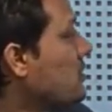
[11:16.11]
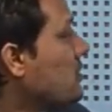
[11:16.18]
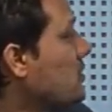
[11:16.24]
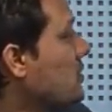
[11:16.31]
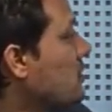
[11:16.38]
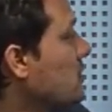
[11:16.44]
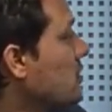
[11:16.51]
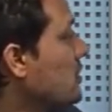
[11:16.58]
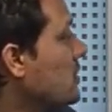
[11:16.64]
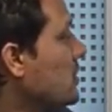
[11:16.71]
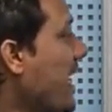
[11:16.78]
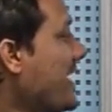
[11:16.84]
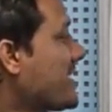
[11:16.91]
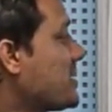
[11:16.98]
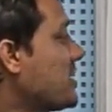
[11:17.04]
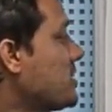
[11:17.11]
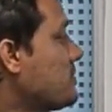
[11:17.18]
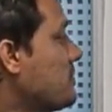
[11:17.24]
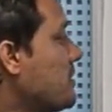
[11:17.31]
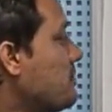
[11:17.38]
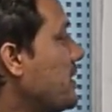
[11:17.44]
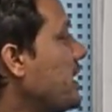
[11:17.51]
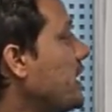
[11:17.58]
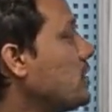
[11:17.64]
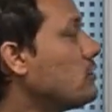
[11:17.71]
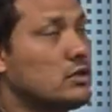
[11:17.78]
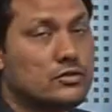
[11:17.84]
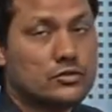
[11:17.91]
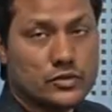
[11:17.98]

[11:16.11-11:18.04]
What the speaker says: the axis perpendicular